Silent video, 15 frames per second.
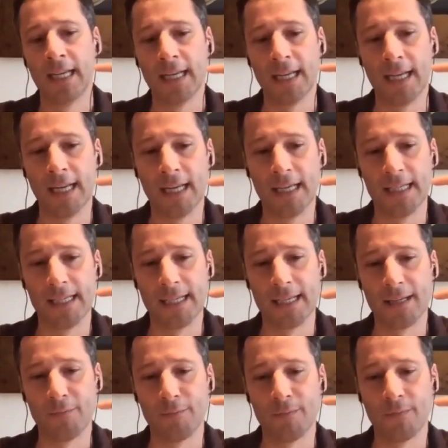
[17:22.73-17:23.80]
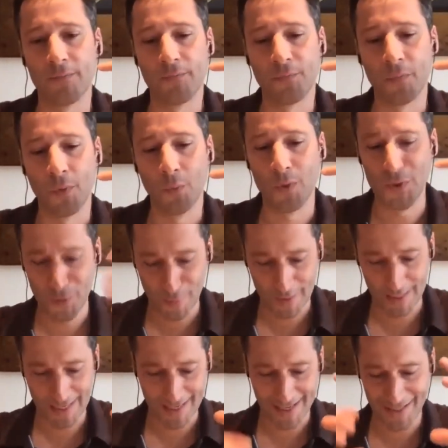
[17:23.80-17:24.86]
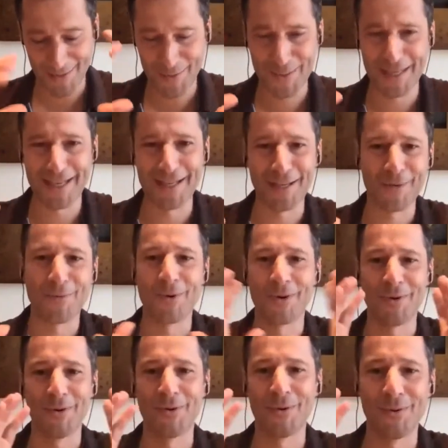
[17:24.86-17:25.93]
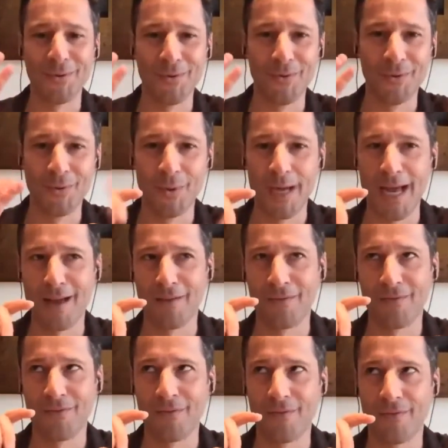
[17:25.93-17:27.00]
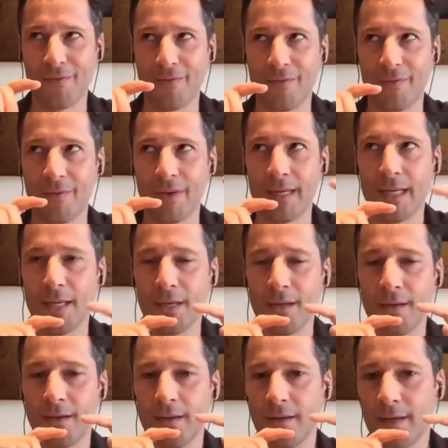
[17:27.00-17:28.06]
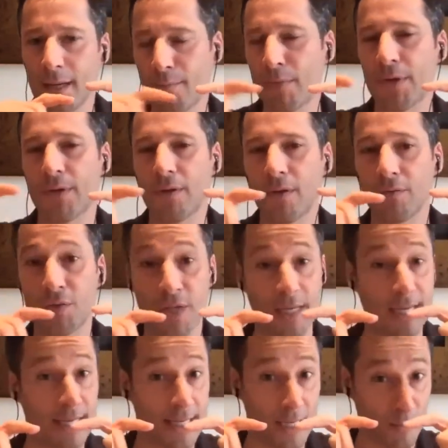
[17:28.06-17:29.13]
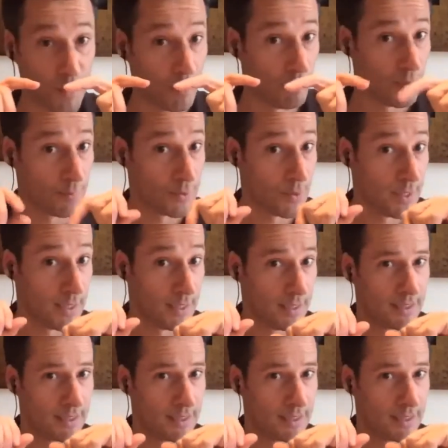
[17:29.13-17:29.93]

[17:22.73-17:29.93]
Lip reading: And when you build a 2-sided network, you have a number of chicken and the egg problems, right?